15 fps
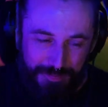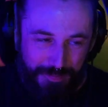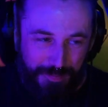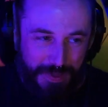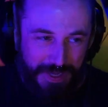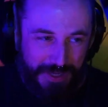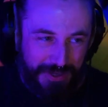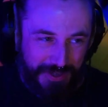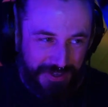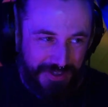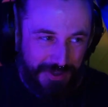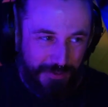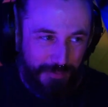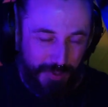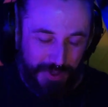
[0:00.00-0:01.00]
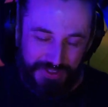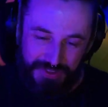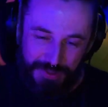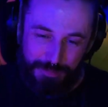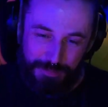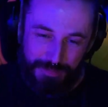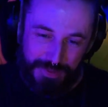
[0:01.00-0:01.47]
pick what's
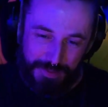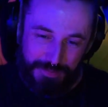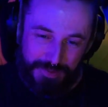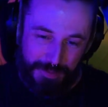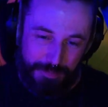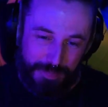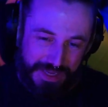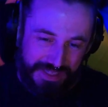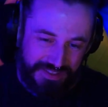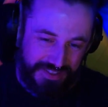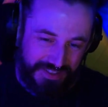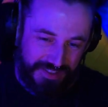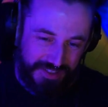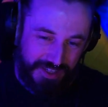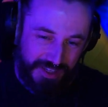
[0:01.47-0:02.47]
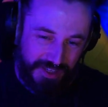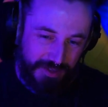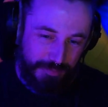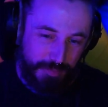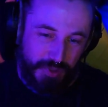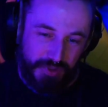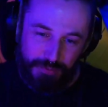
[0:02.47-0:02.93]
the best,
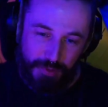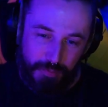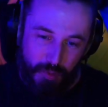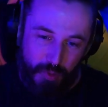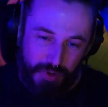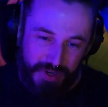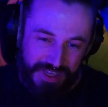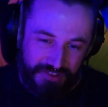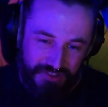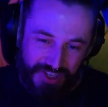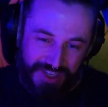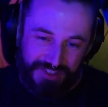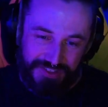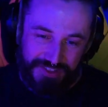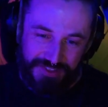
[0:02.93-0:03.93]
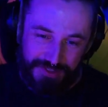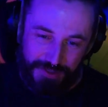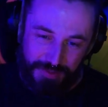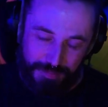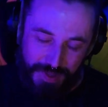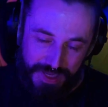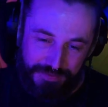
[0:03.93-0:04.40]
most rewarding changes you
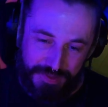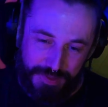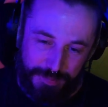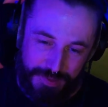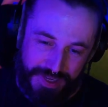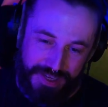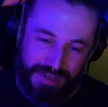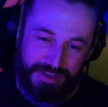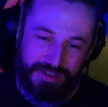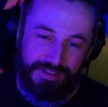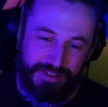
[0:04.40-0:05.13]
can make for the player.